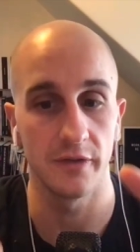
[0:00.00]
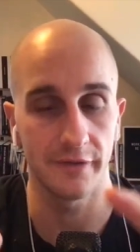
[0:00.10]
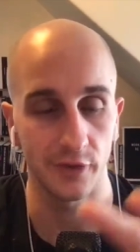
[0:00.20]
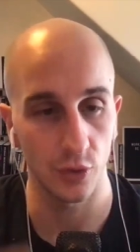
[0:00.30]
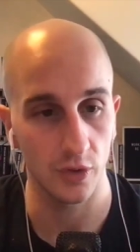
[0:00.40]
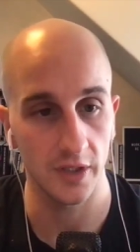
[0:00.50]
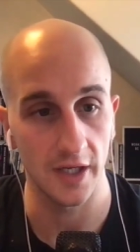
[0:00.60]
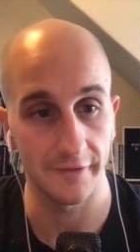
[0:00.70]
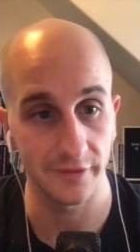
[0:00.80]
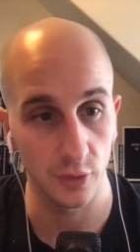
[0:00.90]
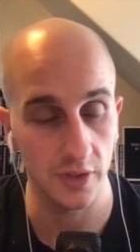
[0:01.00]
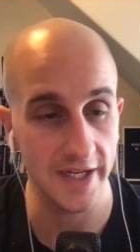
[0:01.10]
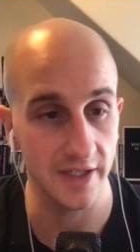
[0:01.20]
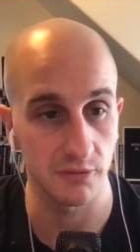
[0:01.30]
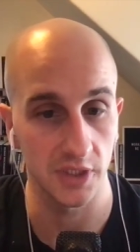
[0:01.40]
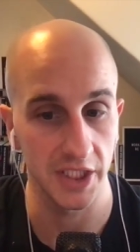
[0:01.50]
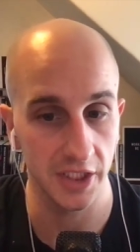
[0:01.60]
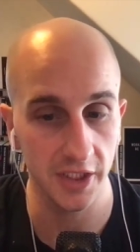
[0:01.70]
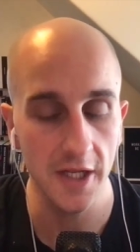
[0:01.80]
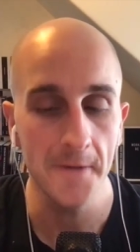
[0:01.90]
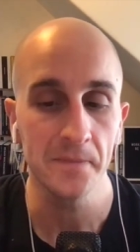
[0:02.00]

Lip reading: Floor light is really good.